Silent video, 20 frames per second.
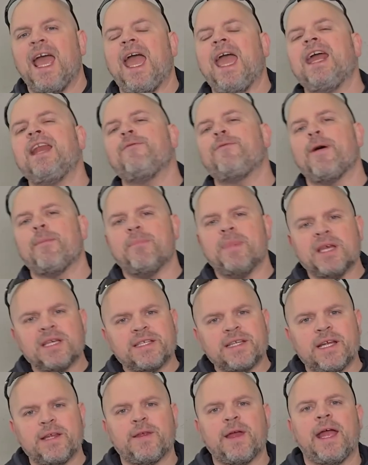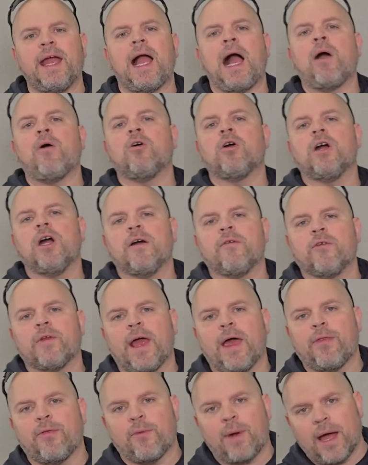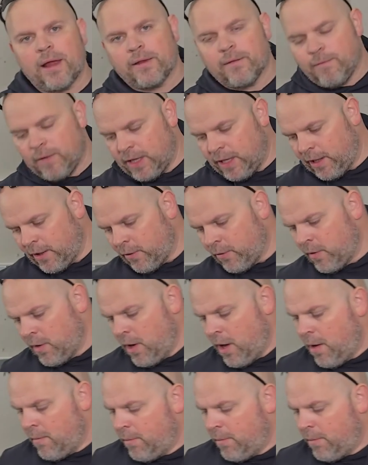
and if I miss anything, I'm gonna cover that throughout the video.